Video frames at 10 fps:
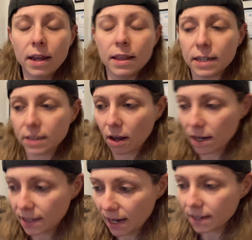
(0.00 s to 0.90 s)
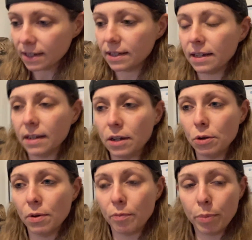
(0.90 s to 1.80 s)
this identity that you
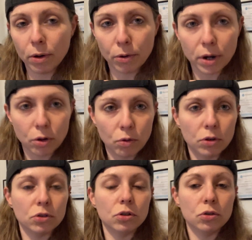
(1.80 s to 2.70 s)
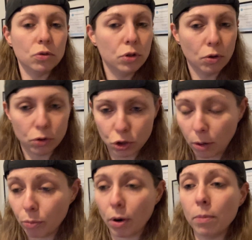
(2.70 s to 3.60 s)
have built in order to do your
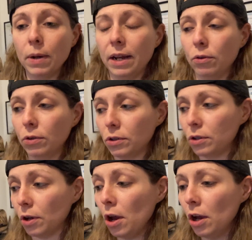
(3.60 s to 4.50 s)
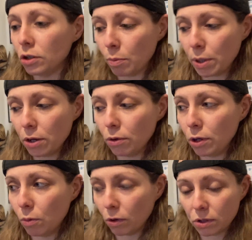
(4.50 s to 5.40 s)
job properly, in order to be who
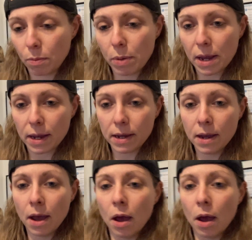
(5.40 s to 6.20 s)
you want to be.